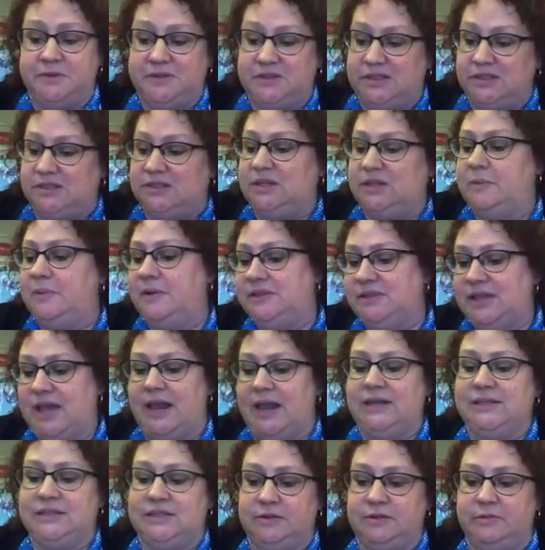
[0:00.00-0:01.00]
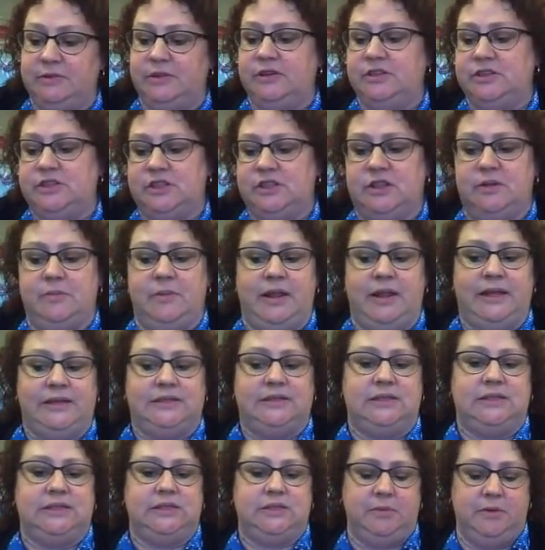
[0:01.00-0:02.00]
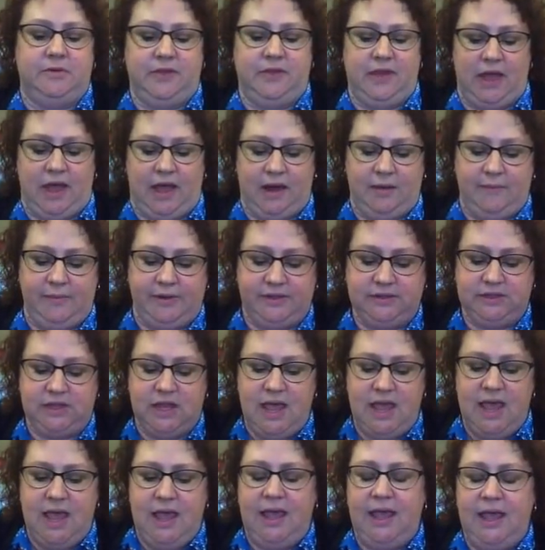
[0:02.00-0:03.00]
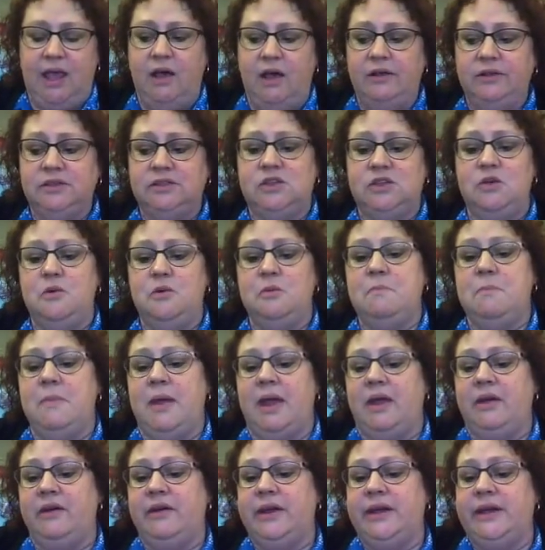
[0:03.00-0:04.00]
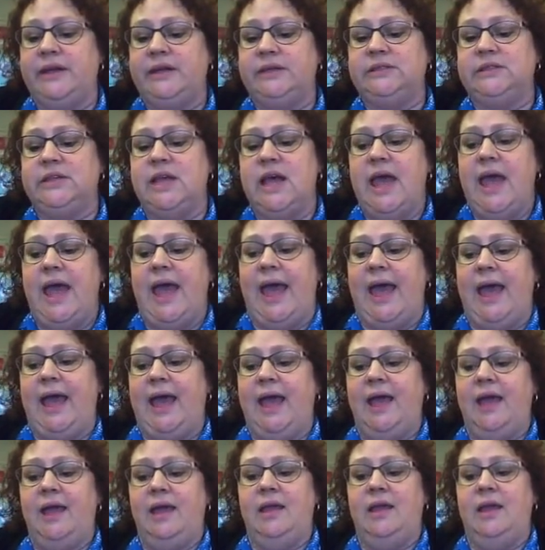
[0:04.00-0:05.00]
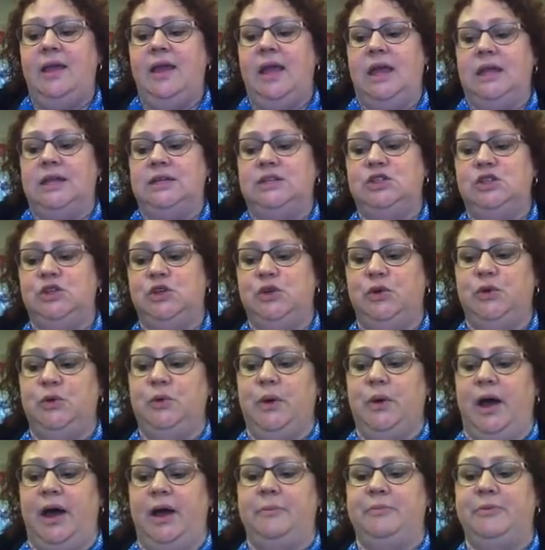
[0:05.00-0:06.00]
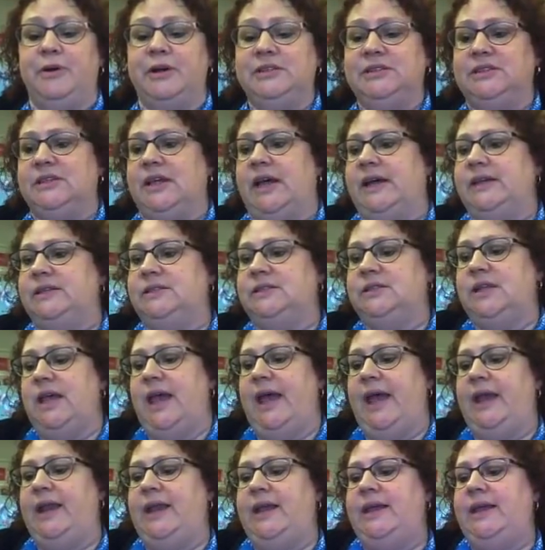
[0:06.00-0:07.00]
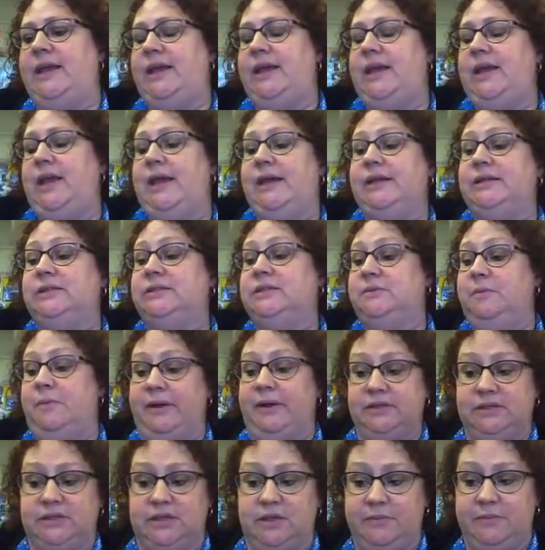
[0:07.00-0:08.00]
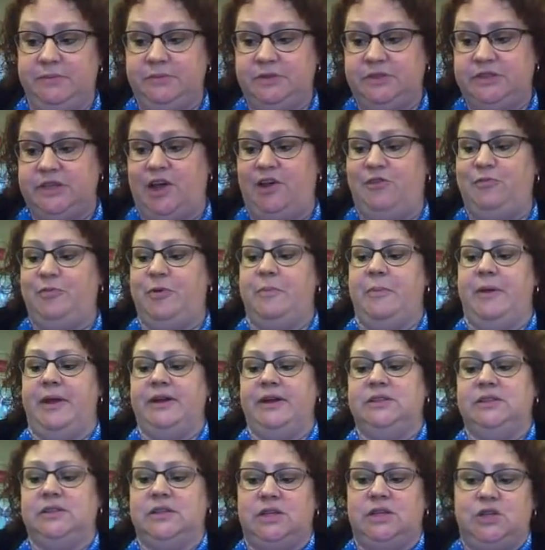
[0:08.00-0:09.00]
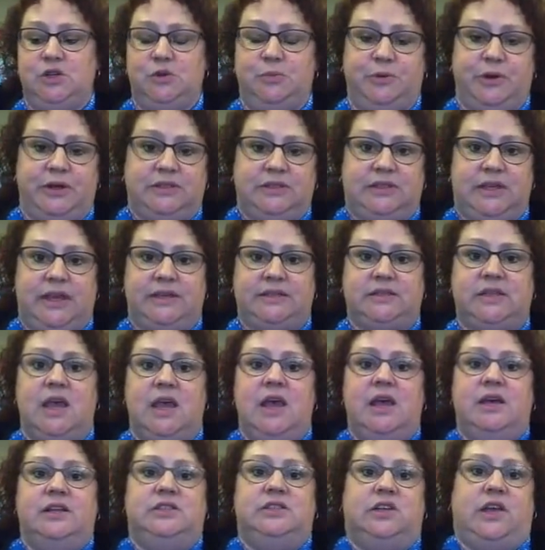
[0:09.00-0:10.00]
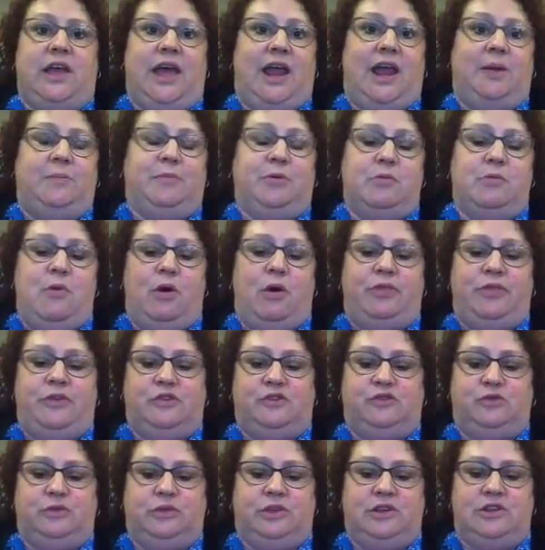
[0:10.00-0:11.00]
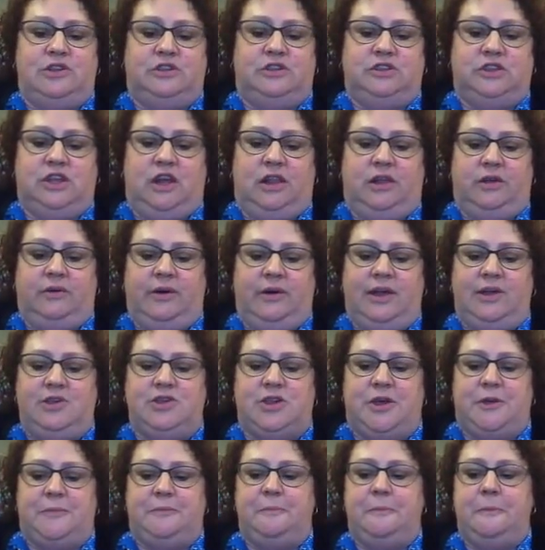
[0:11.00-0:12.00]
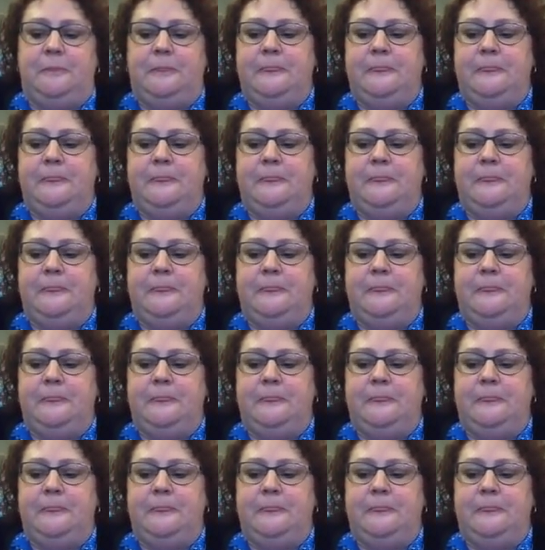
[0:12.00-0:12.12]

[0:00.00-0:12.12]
system that's kind of similar to the Millet system of the Ottomans. He also marries a Hindu princess, and he is Muslim himself, but marries a Hindu princess to kind of promote this religious toleration.